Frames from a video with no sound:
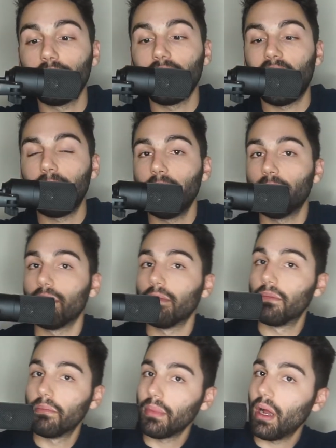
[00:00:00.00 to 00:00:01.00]
A lot of people
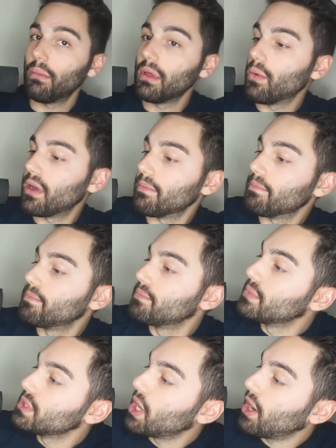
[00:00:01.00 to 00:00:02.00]
probably want to
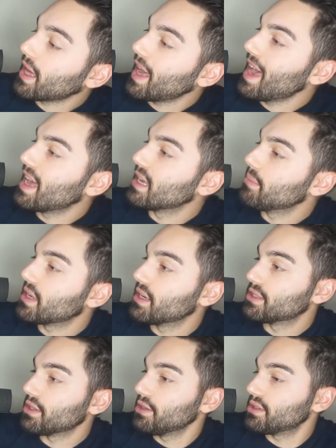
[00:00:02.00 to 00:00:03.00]
talk at it
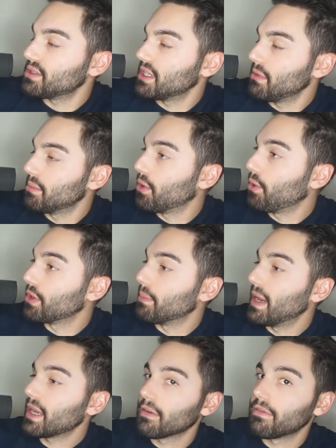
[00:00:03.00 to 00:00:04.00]
because they're used to seeing people hold a
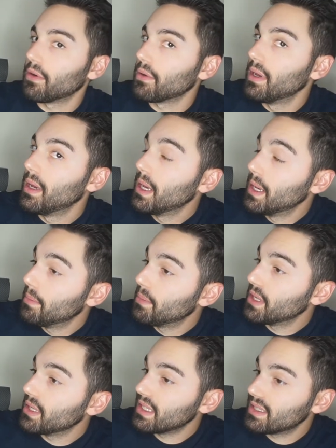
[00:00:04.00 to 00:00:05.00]
microphone,
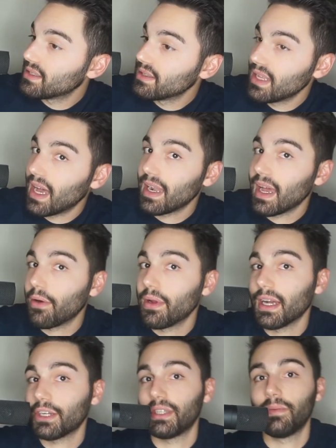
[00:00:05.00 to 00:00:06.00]
but it's not how it
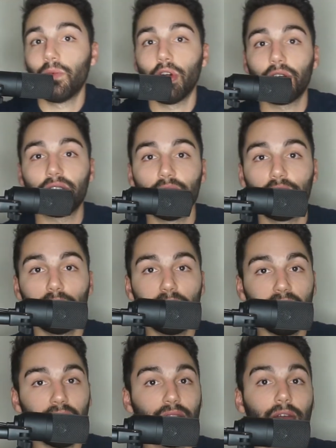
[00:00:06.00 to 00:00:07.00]
actually works. You should
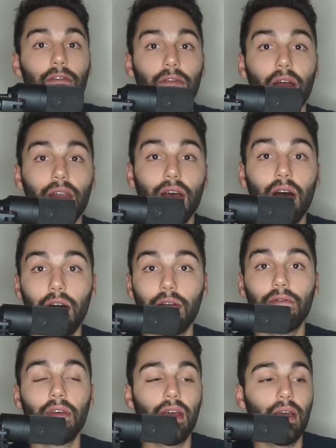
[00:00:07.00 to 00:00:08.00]
be at the front of